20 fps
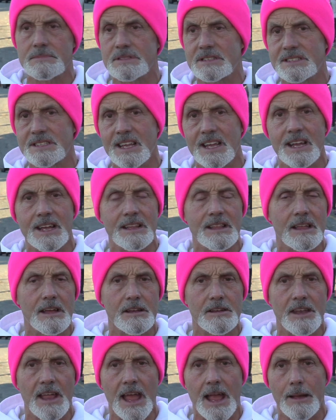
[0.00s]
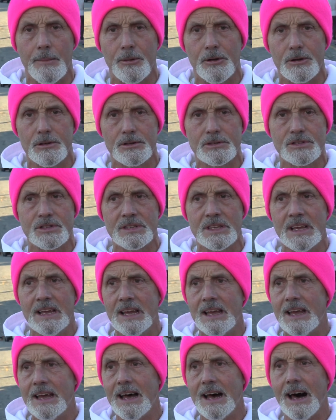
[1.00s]
seeing their neighbors.
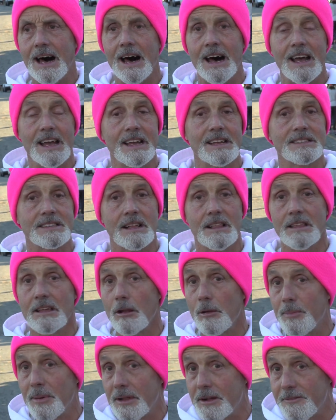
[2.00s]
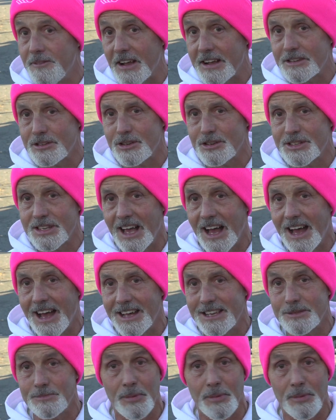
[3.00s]
Uh, it's a little bit of exercise,